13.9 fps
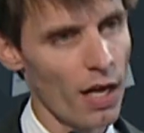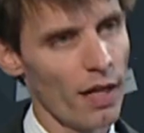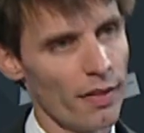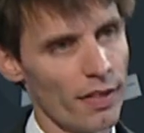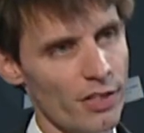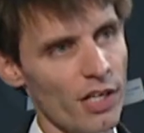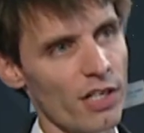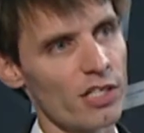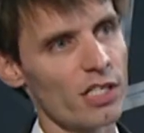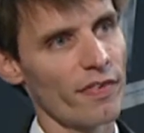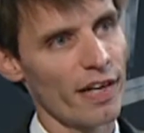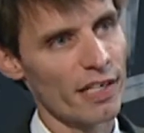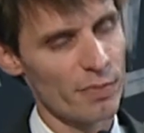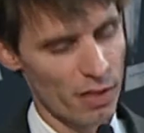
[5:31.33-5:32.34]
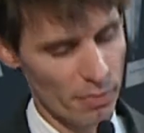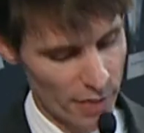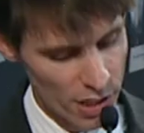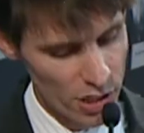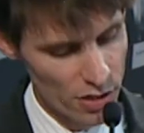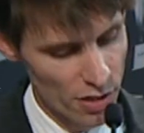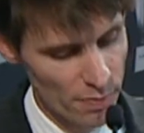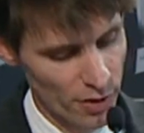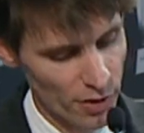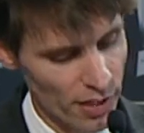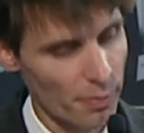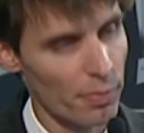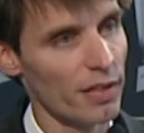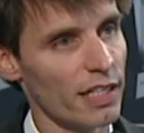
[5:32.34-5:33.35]
The judges have asked me to mention it because
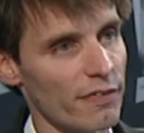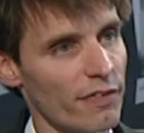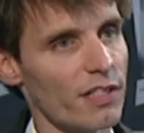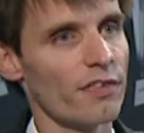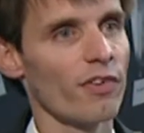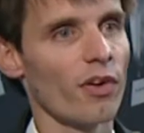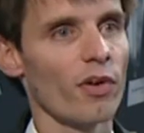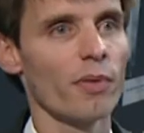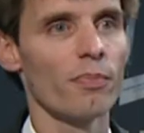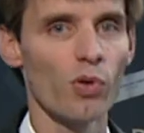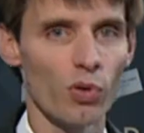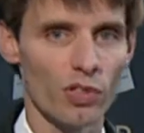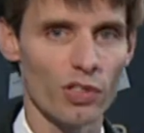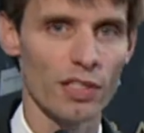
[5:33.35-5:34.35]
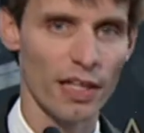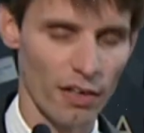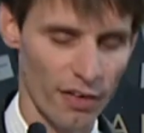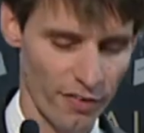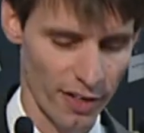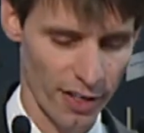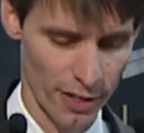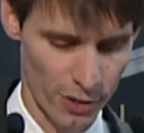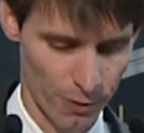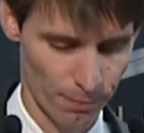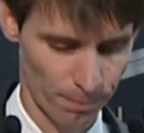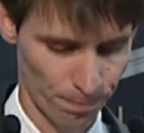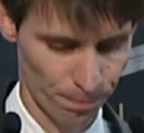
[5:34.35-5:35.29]
they believe it's a very important clarification.